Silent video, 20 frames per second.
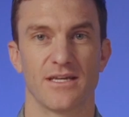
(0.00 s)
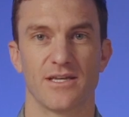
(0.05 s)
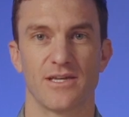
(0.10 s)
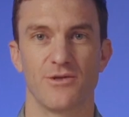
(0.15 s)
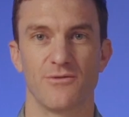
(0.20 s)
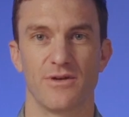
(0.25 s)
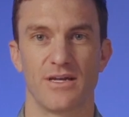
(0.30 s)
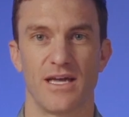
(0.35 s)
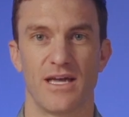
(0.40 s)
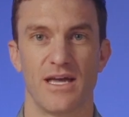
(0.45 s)

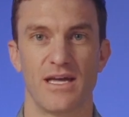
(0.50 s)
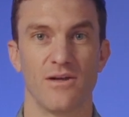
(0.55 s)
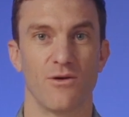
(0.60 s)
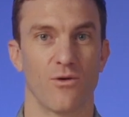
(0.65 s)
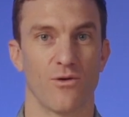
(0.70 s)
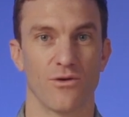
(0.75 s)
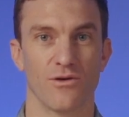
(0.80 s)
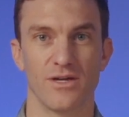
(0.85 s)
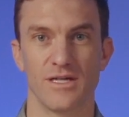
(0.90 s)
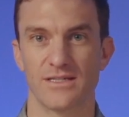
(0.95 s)
Q&A
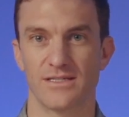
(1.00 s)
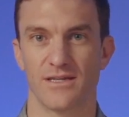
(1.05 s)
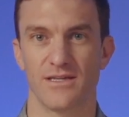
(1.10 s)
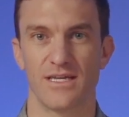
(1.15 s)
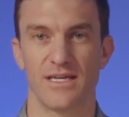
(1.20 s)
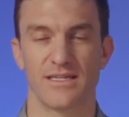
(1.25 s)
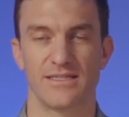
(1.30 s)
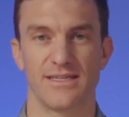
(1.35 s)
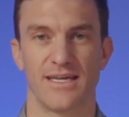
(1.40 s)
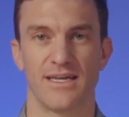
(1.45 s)
or into
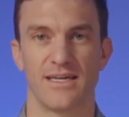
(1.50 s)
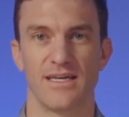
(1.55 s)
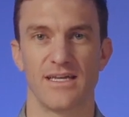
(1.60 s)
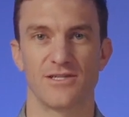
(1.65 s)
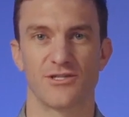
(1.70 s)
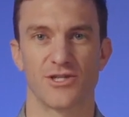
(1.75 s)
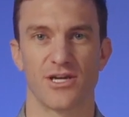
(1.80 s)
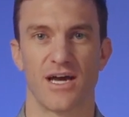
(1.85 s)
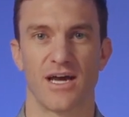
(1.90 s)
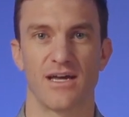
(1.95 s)
the attendee
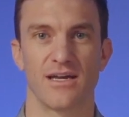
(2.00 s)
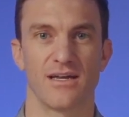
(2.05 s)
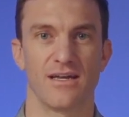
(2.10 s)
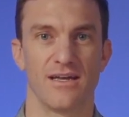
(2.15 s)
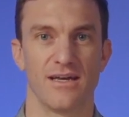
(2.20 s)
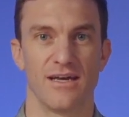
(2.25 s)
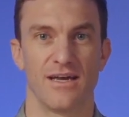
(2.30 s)
chat.